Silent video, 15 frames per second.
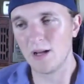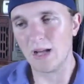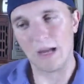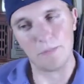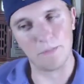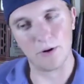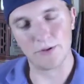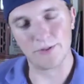
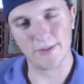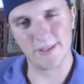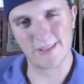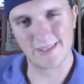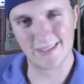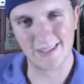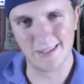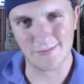Both
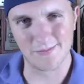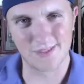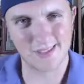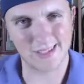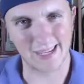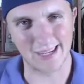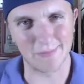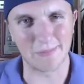these teams
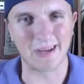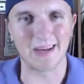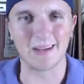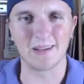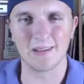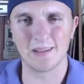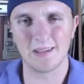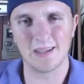came
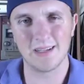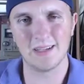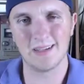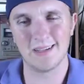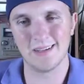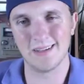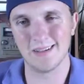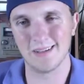out
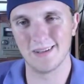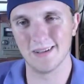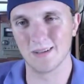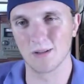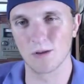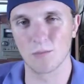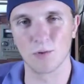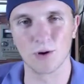a
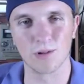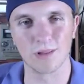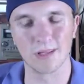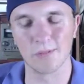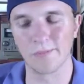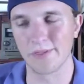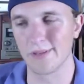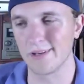little more
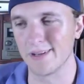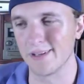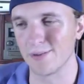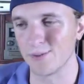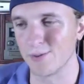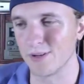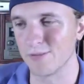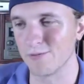limp than
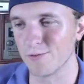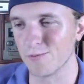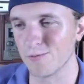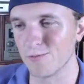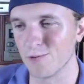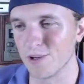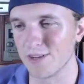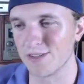either one of
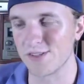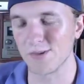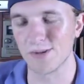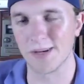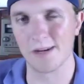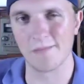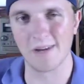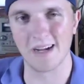them wanted to,
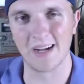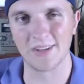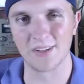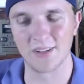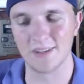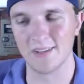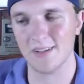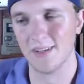I
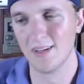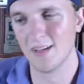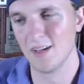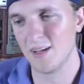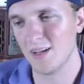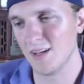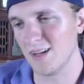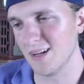imagine.
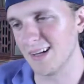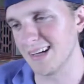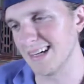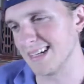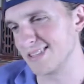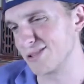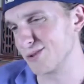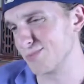
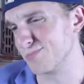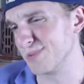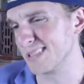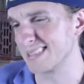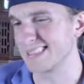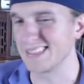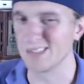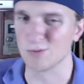
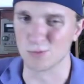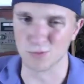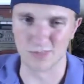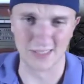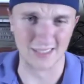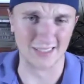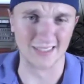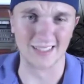Trubisky
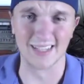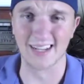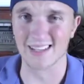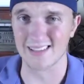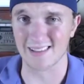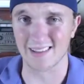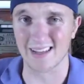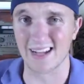really
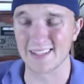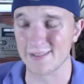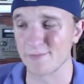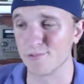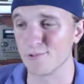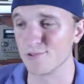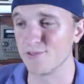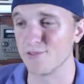has a lot to
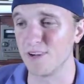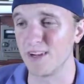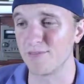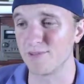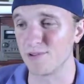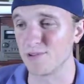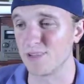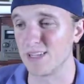prove
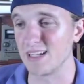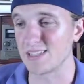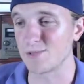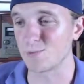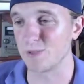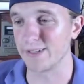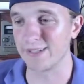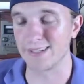after
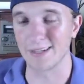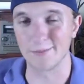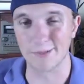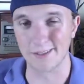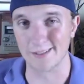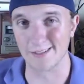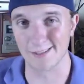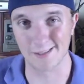last week. I
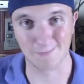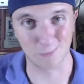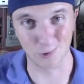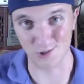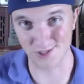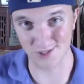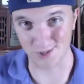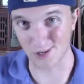mean, the
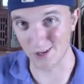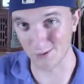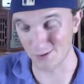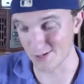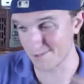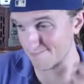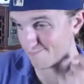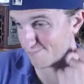sports talk
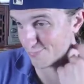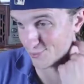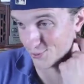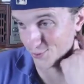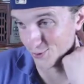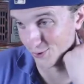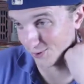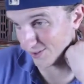was
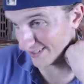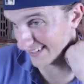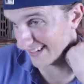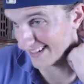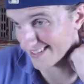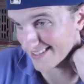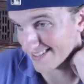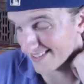brutal
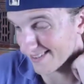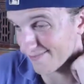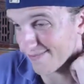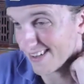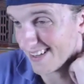against him.